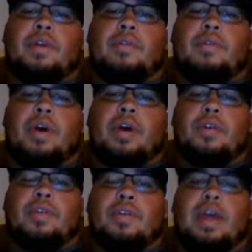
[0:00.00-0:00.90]
care of
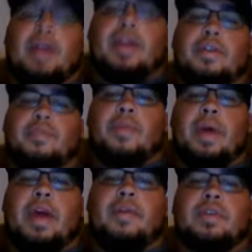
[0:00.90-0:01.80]
all the
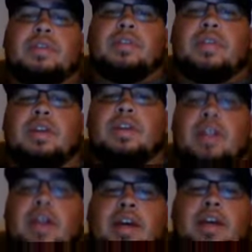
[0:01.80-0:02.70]
negative behaviors
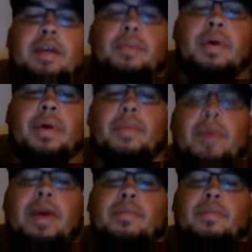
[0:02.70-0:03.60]
that come
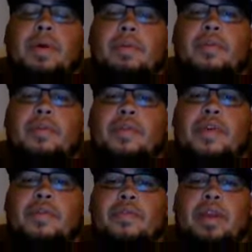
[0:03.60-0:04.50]
up. I have to be able
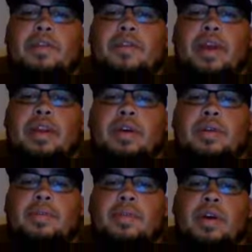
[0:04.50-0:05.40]
to
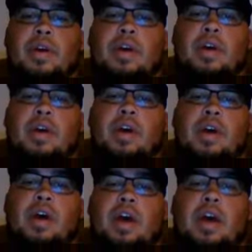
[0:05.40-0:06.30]
redirect them,
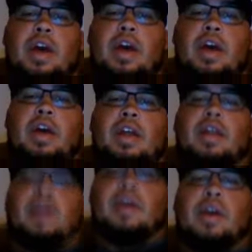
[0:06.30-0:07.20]

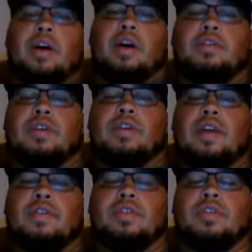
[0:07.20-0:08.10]
and
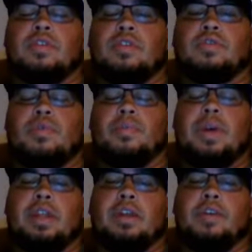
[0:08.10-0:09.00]
also have the students
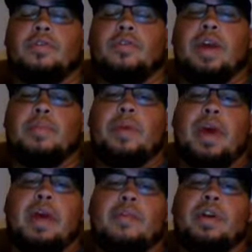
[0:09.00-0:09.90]
repeat the
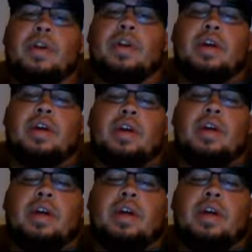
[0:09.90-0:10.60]
correct behavior,